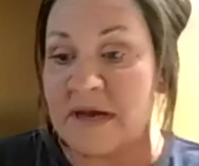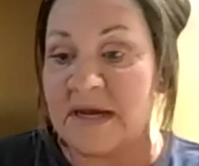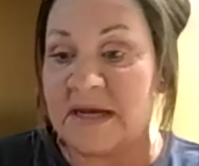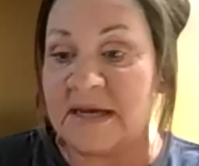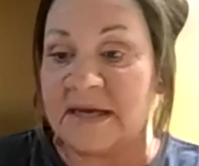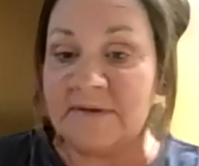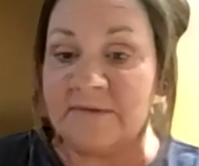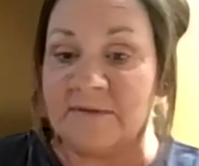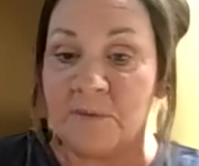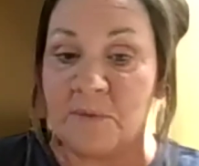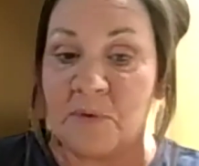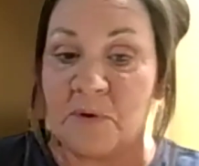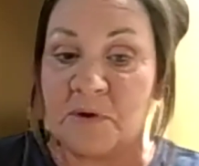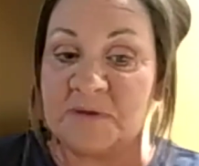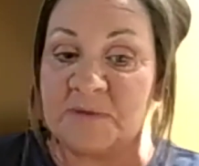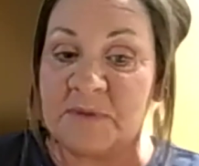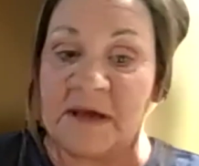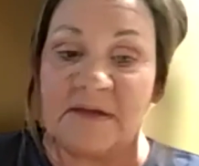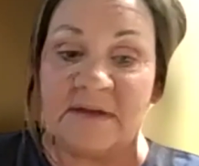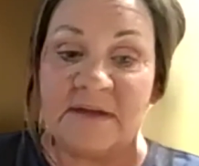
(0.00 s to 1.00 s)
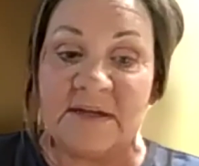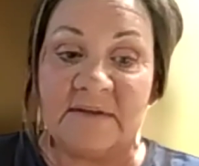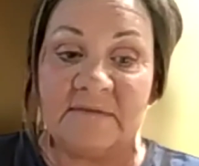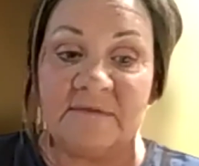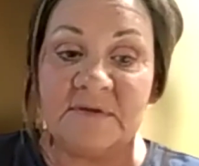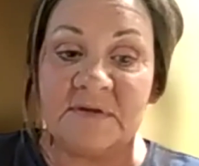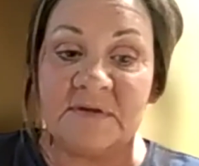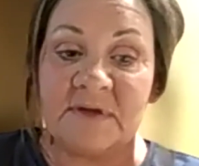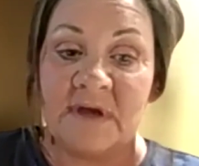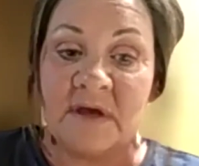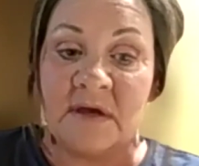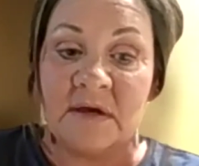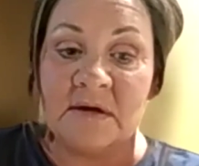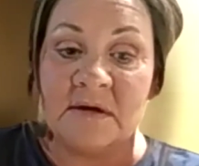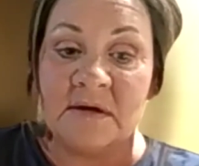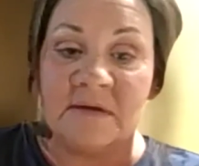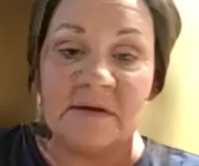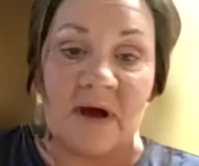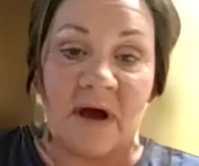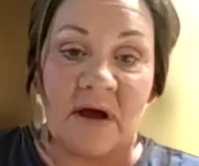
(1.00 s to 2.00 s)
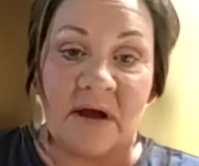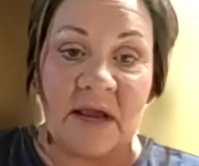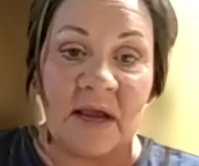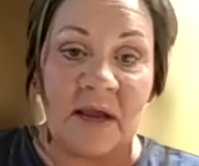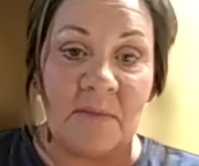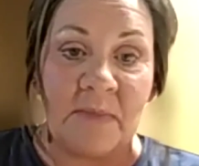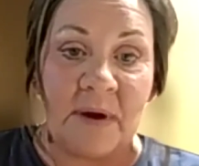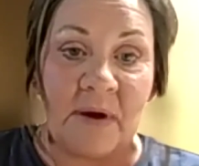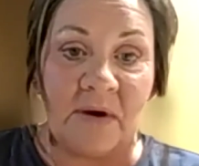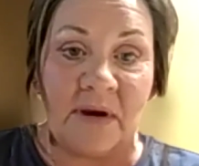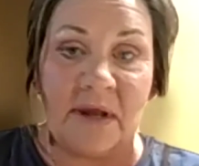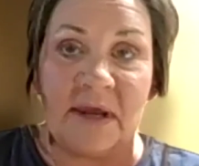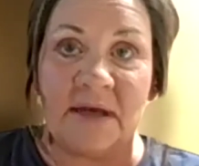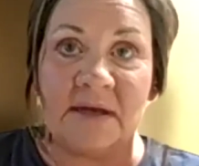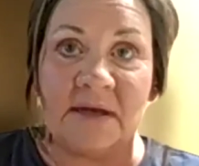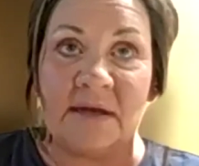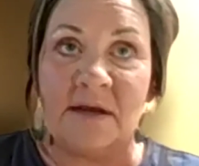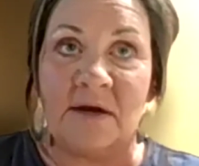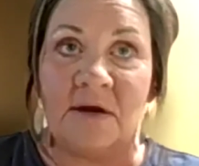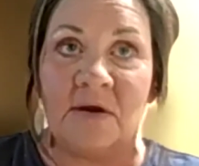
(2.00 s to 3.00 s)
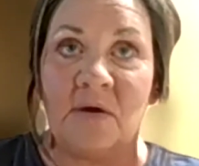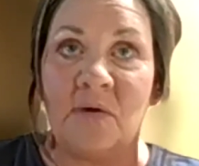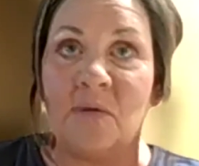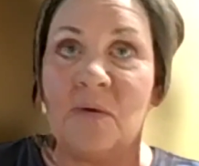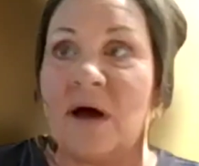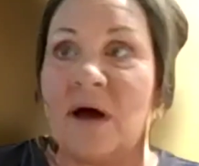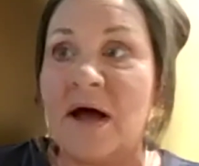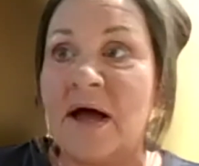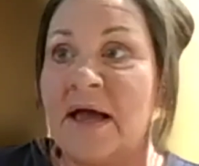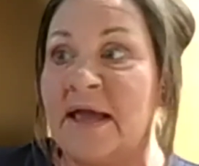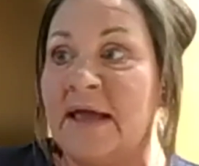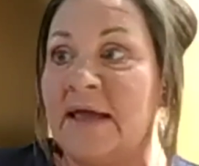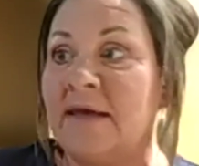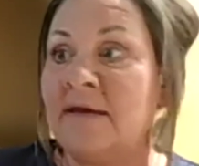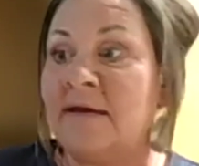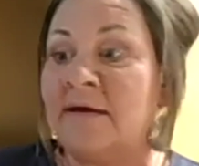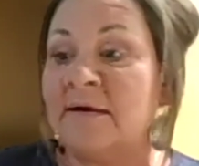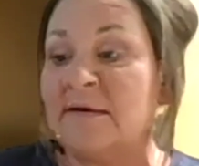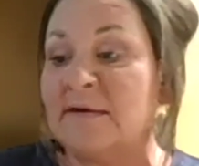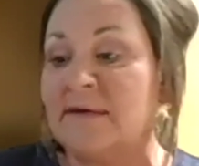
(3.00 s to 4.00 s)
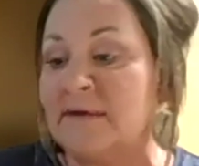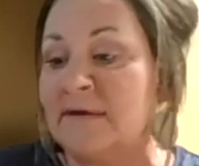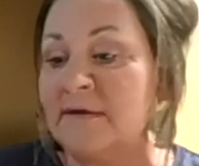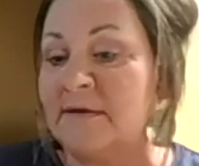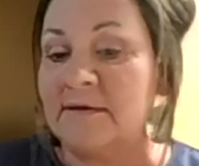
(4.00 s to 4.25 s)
many different perspectives talking about it. I